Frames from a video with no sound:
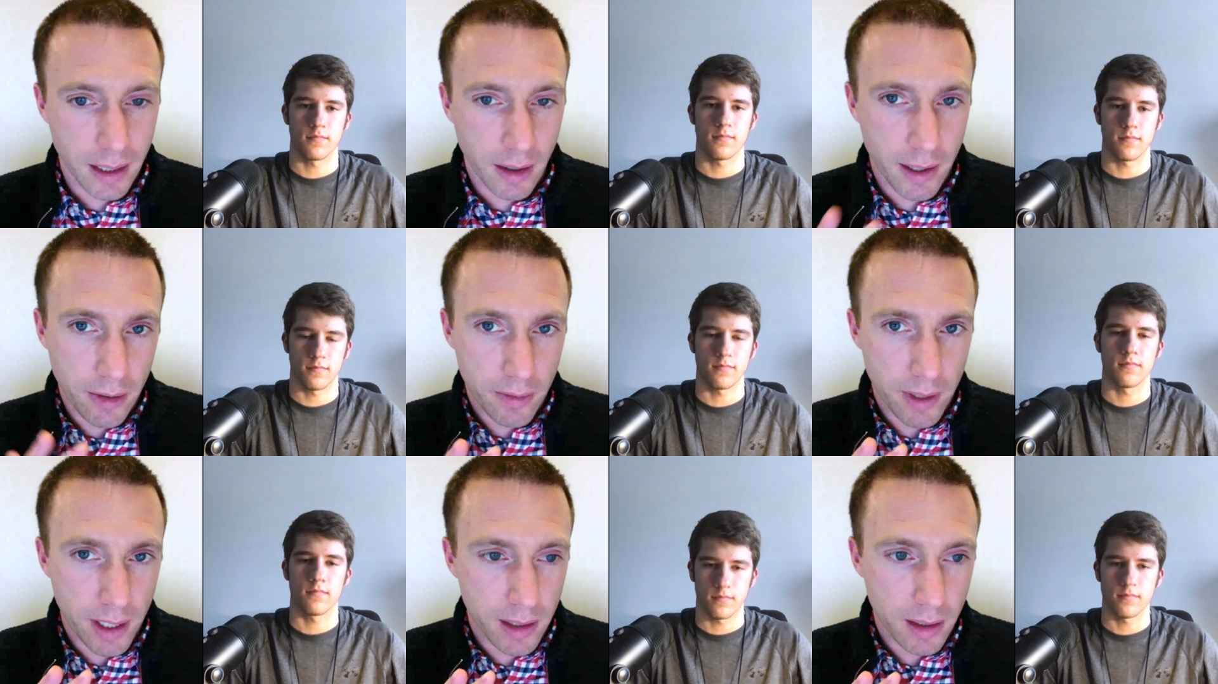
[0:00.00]
Speaker 1: Uh, you know, I
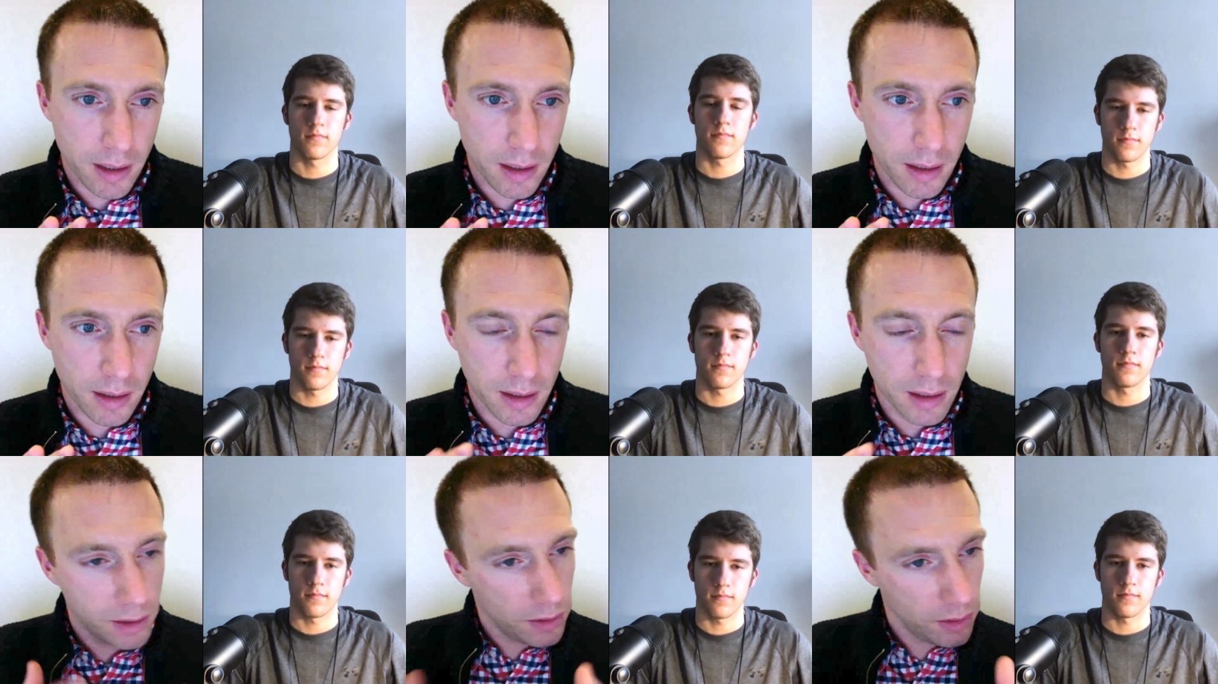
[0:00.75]
know that
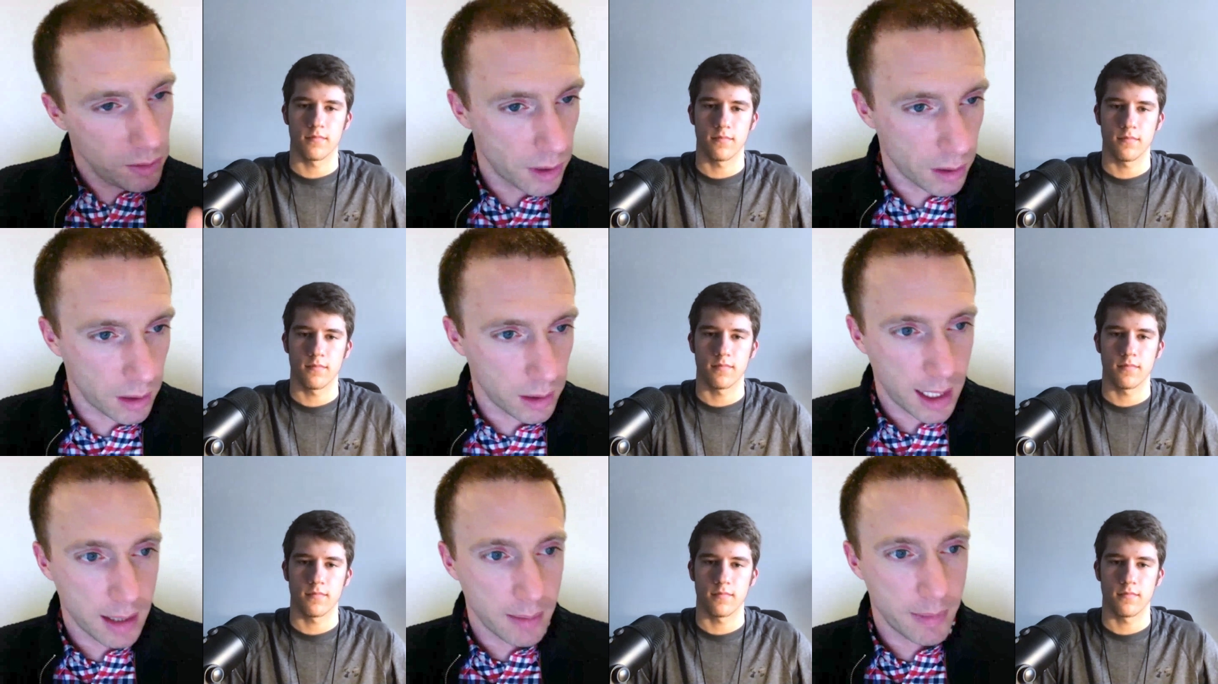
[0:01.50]
you, you,
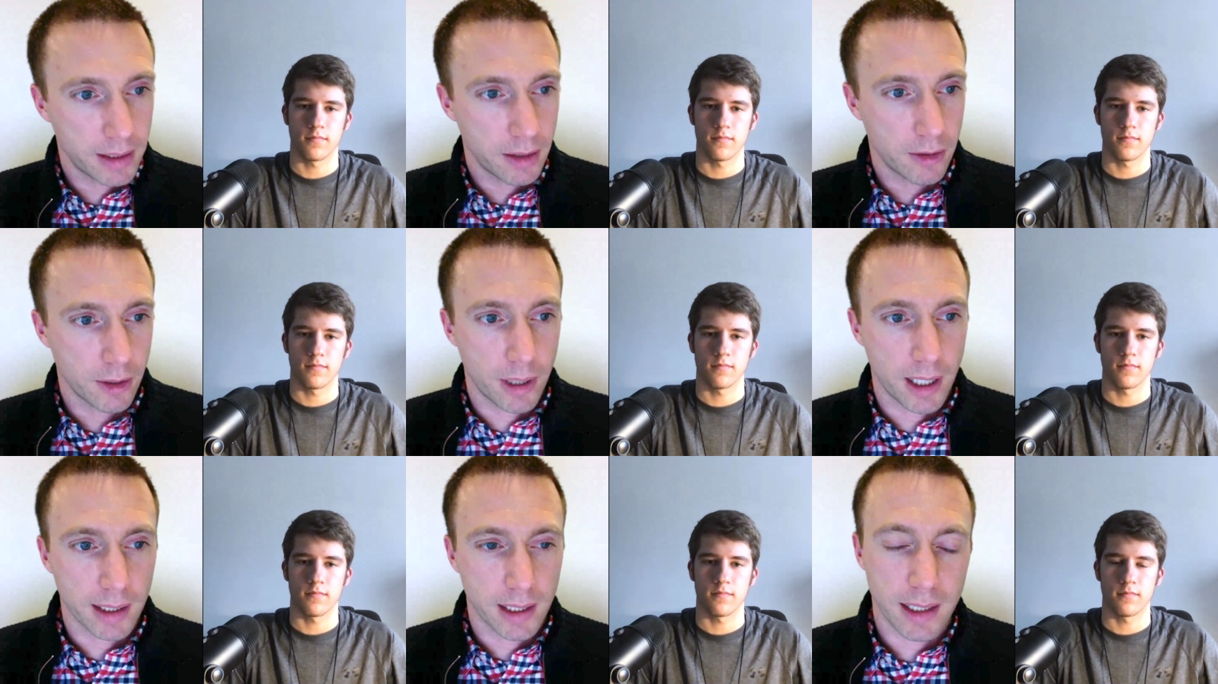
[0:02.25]
talk a lot about that on
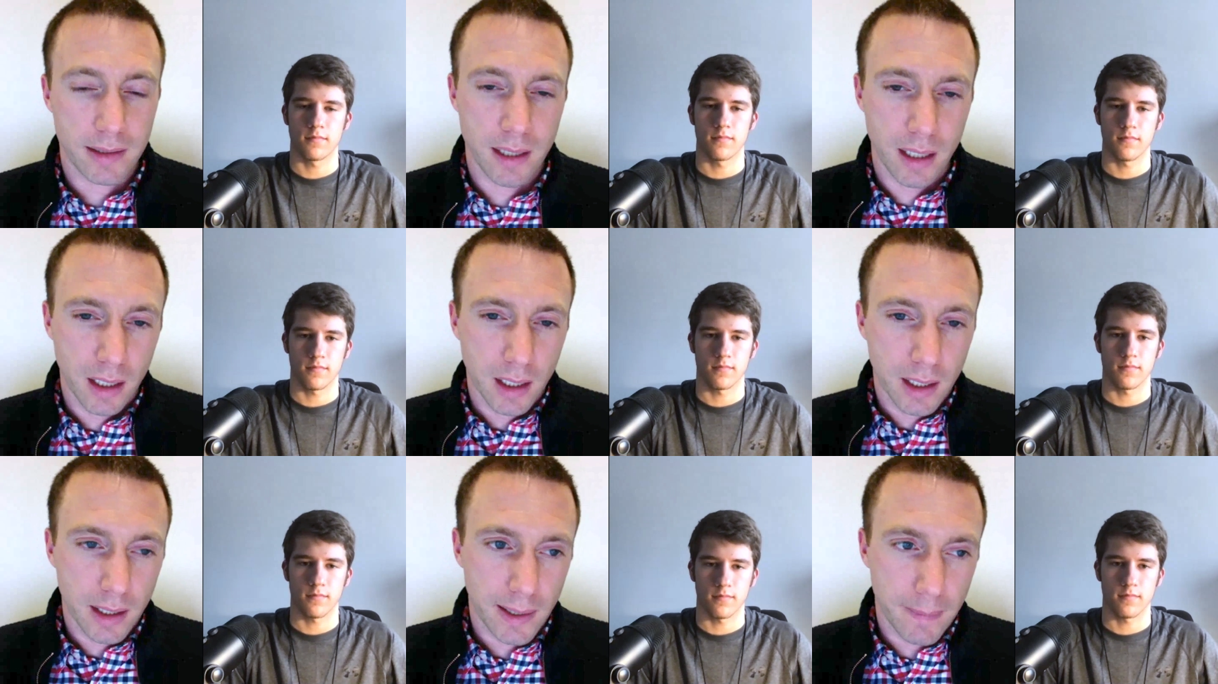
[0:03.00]
your podcast.
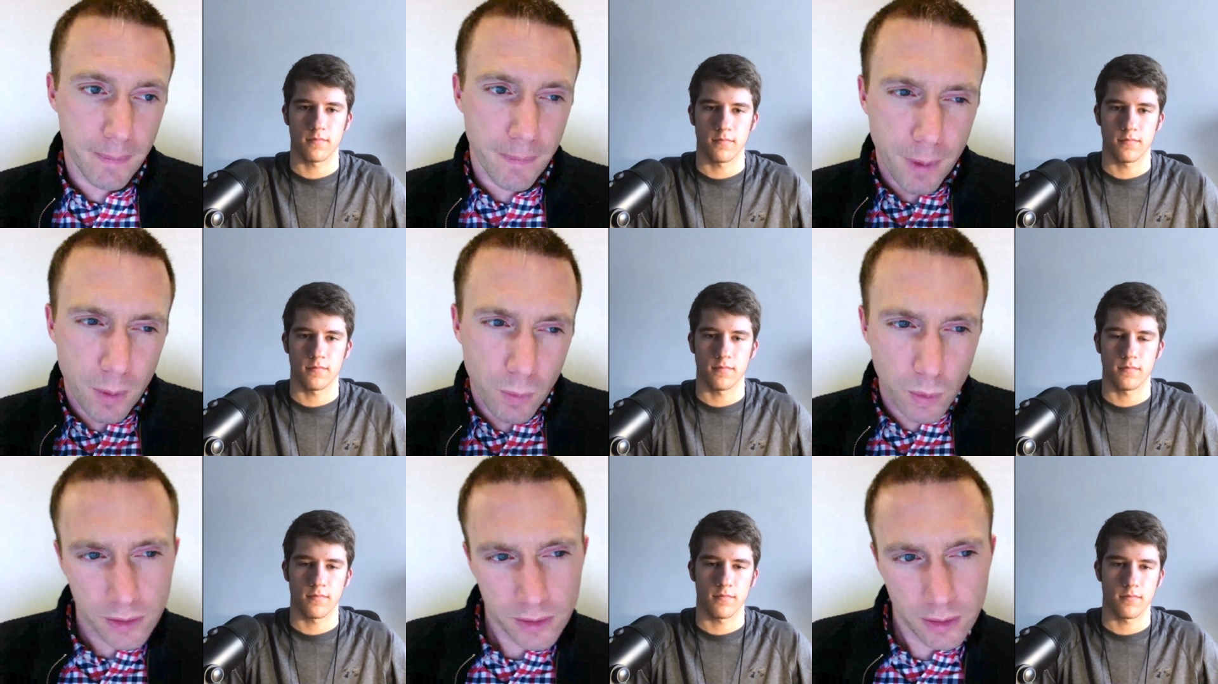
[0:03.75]
Um,
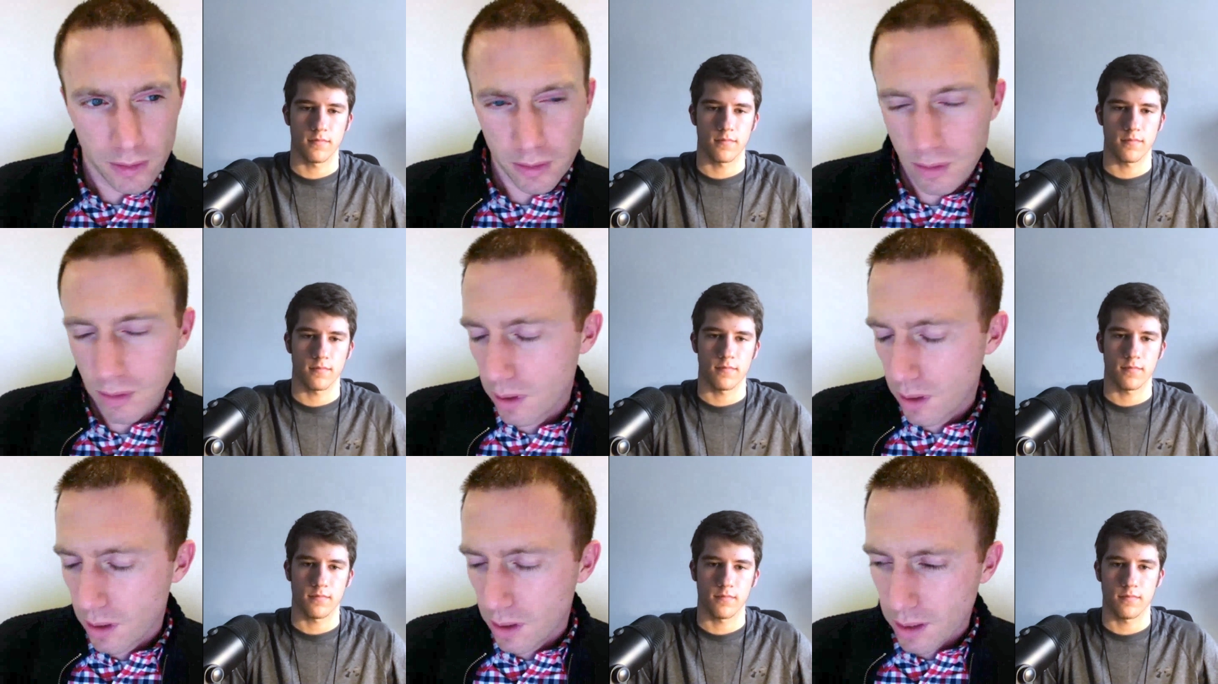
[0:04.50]
what's
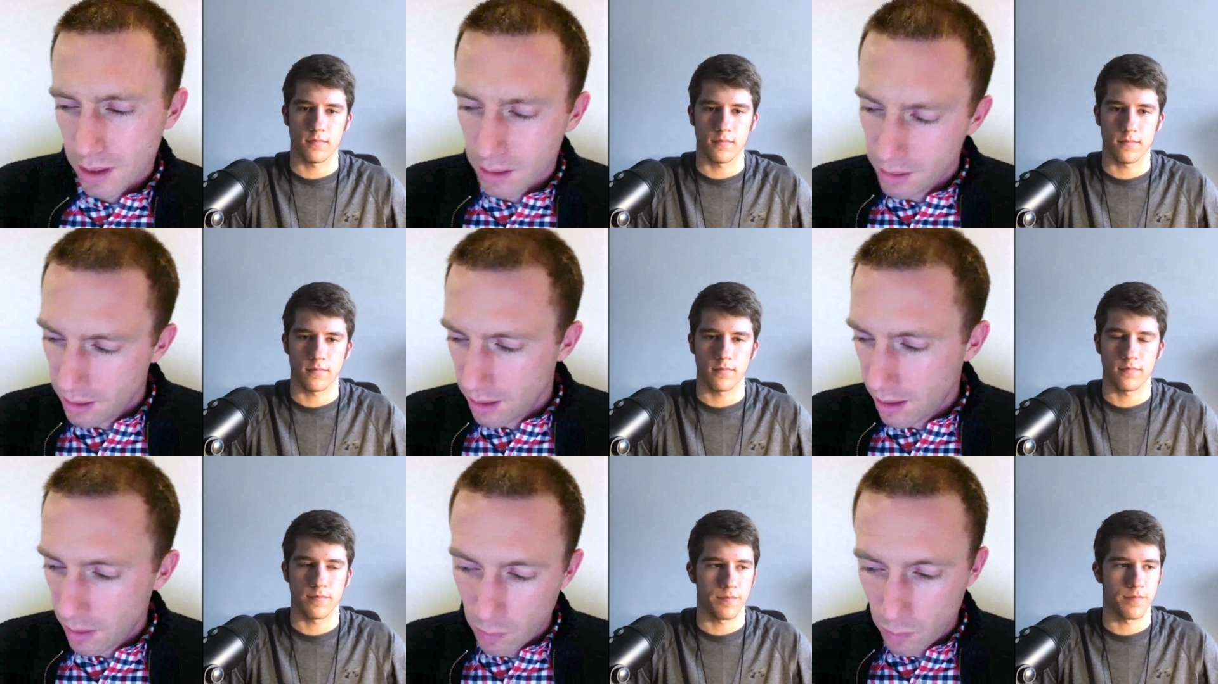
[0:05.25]
your
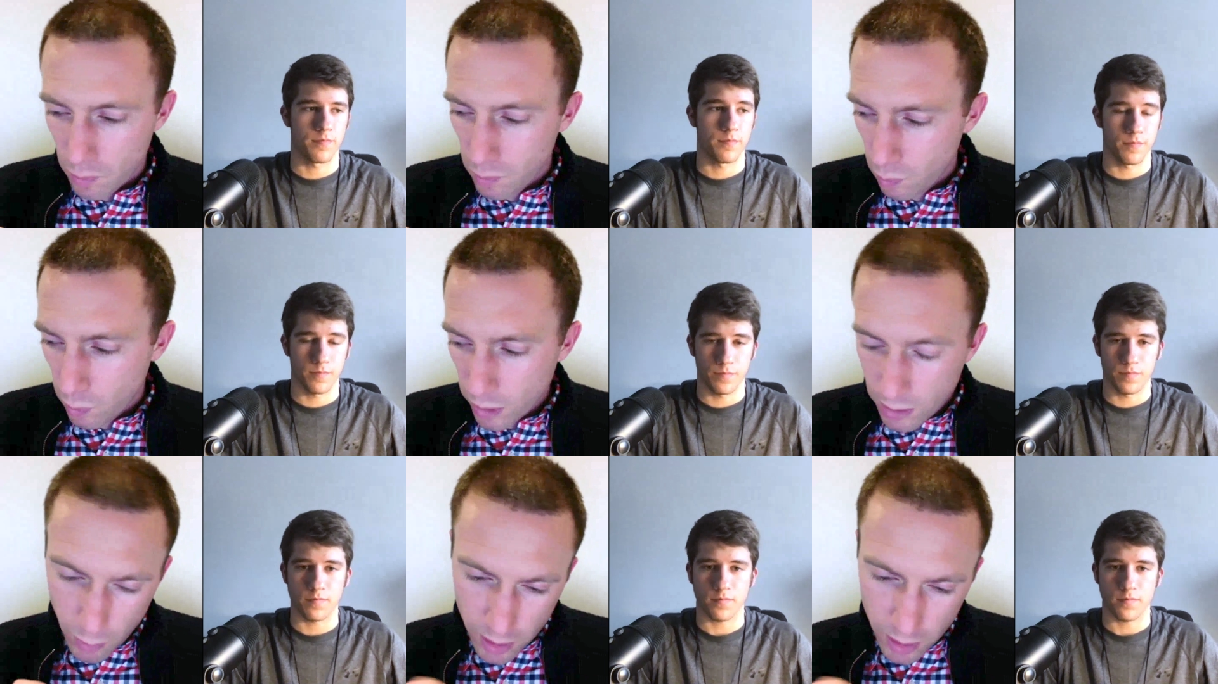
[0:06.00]
what